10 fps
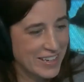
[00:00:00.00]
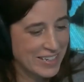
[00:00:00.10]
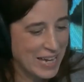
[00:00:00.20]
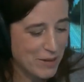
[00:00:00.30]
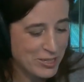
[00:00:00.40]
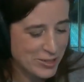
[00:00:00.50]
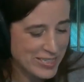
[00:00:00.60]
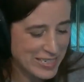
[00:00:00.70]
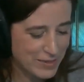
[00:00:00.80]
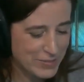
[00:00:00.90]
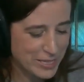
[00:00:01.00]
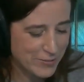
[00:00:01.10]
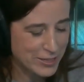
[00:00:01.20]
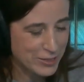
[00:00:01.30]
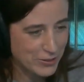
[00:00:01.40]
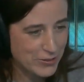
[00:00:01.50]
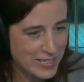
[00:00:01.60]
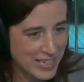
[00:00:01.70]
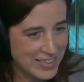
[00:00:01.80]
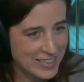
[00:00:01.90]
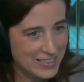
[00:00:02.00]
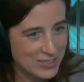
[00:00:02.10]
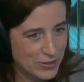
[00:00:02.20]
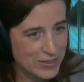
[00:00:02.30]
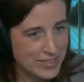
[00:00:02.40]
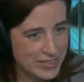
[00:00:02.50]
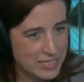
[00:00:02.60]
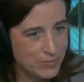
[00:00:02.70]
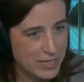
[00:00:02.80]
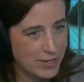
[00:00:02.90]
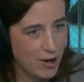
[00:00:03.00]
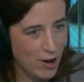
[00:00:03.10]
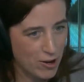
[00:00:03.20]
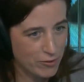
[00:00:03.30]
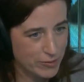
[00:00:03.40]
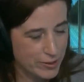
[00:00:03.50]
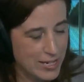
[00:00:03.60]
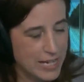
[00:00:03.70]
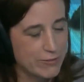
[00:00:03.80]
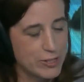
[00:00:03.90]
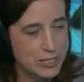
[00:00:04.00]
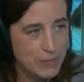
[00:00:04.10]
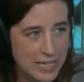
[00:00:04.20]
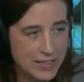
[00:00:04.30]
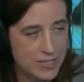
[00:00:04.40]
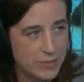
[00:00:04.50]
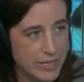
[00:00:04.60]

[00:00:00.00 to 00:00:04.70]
In chemistry it's a little bit different. You say that students need to be careful with their language. Explain that to me.